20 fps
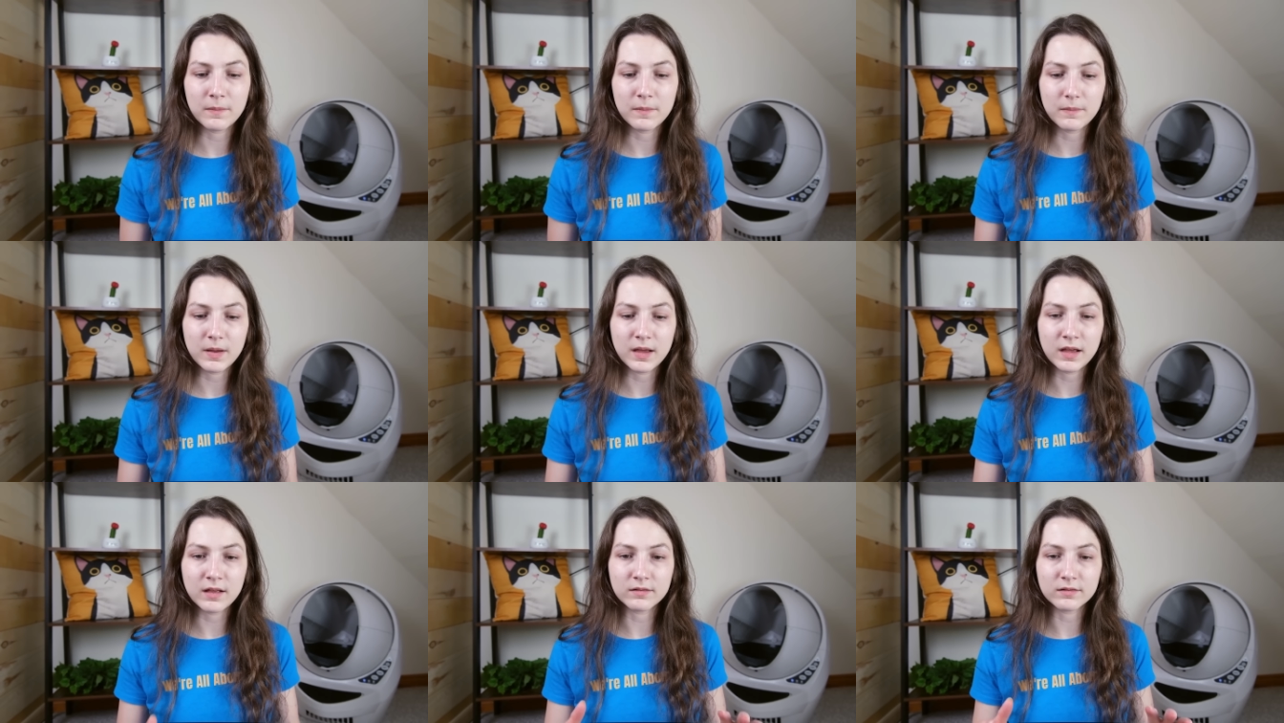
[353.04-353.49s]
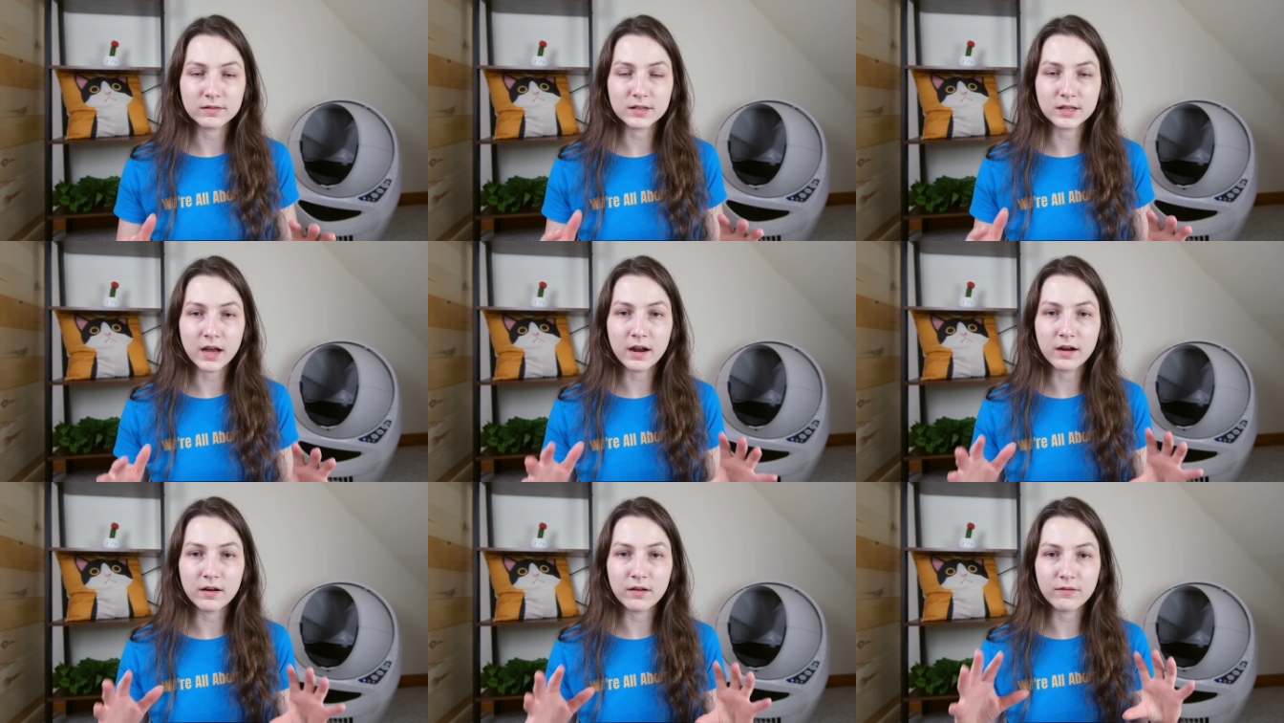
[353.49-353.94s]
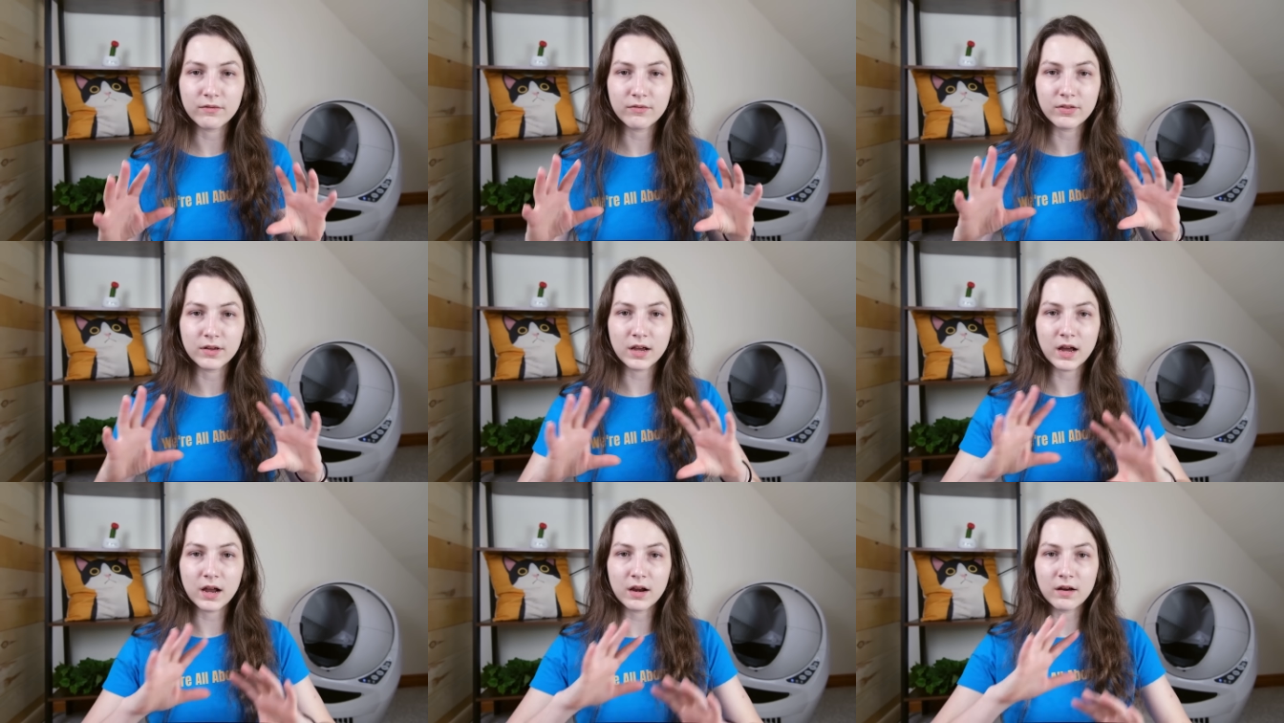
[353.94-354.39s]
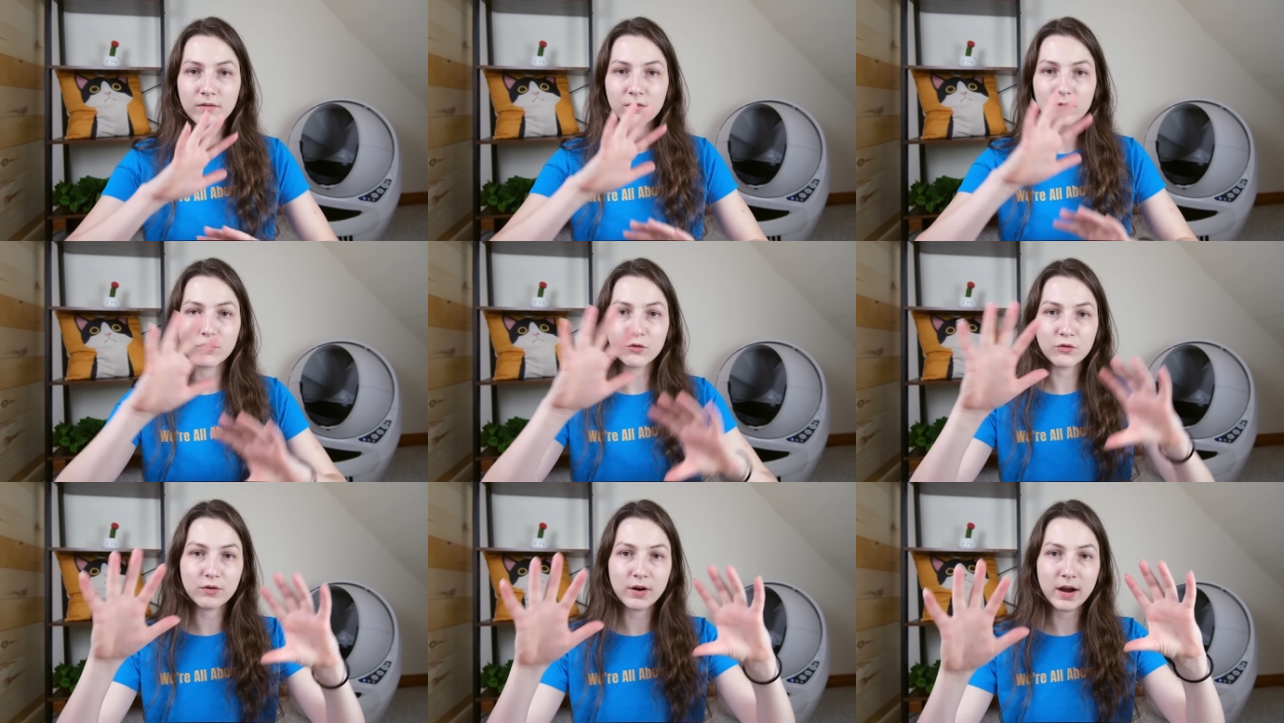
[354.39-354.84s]
inside of the kind
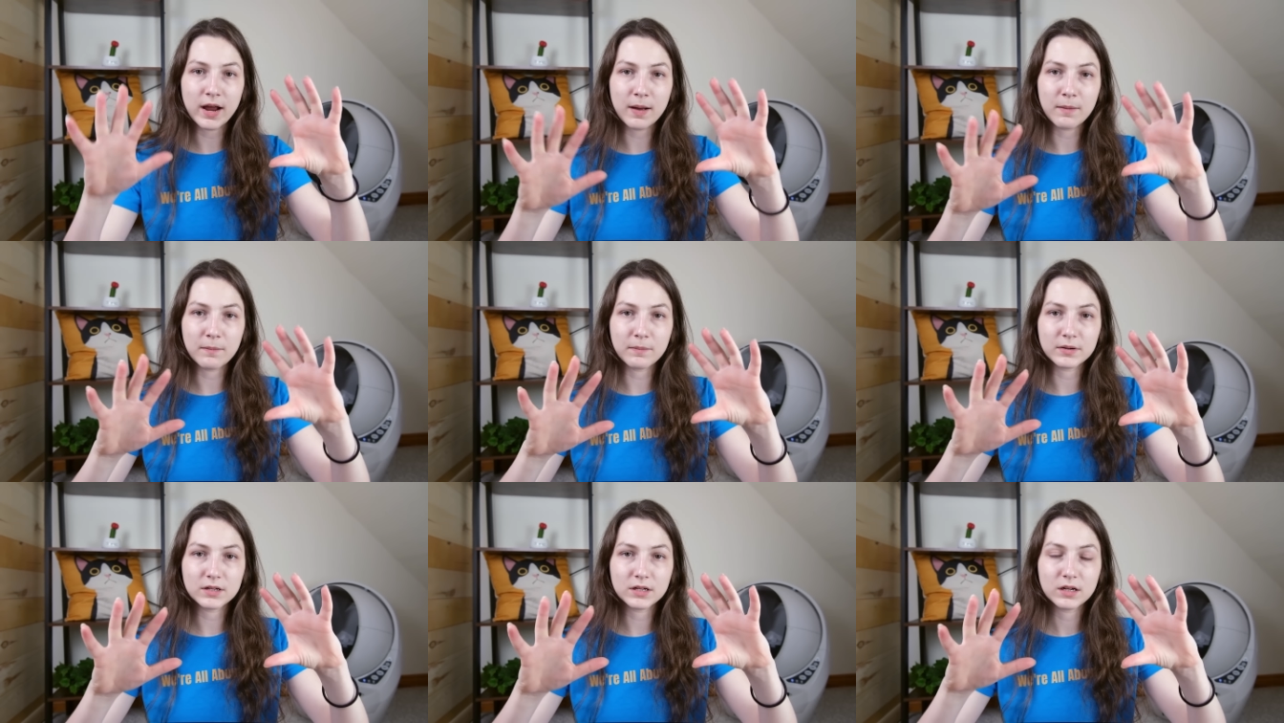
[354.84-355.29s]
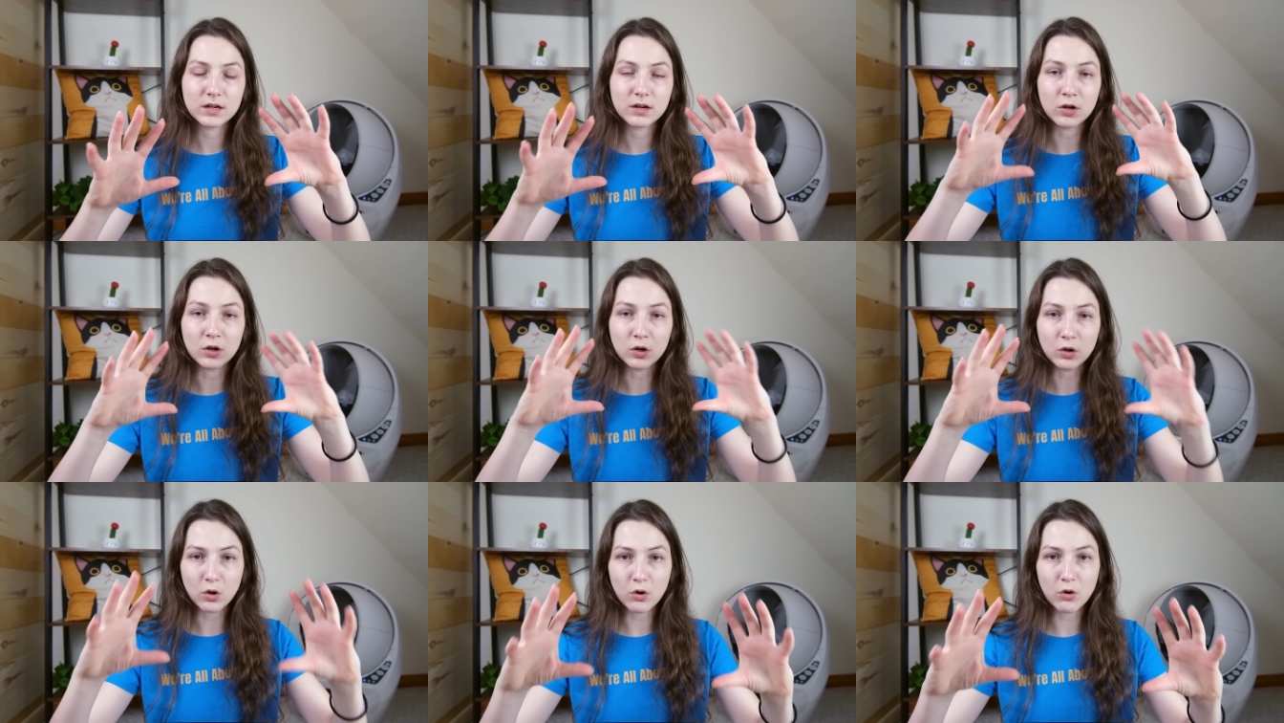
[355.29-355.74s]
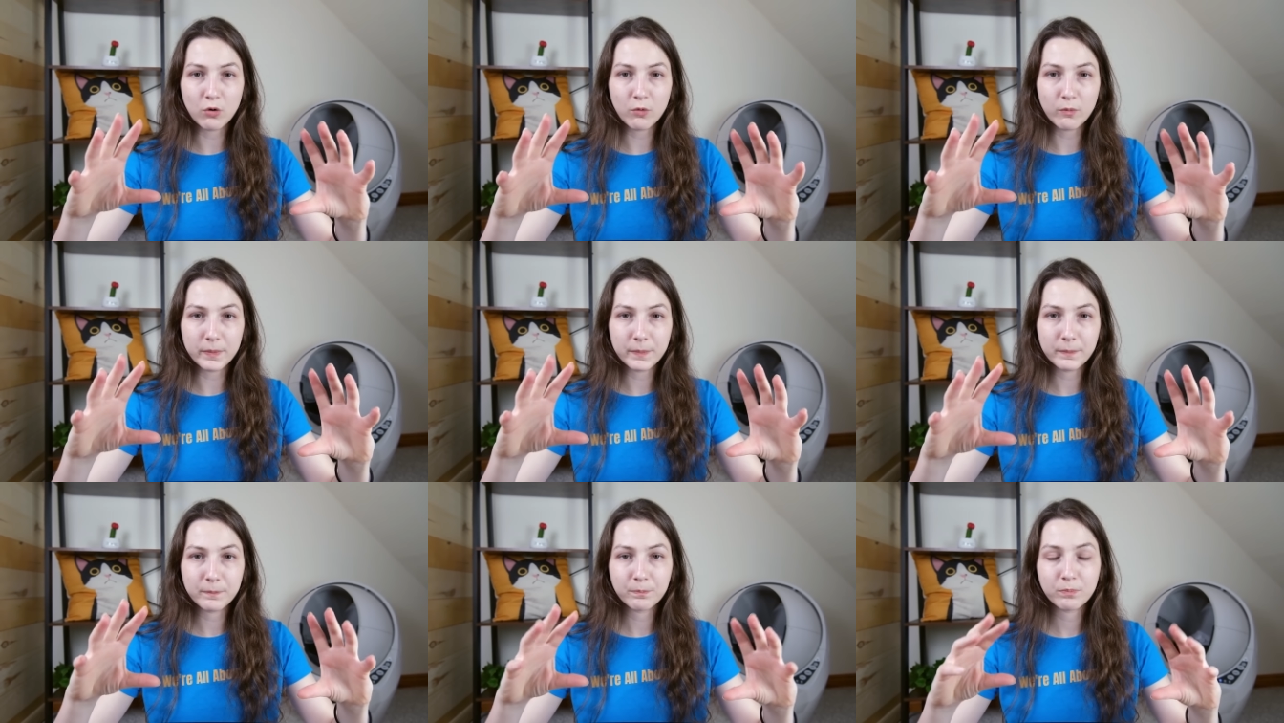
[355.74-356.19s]
of cramped globe.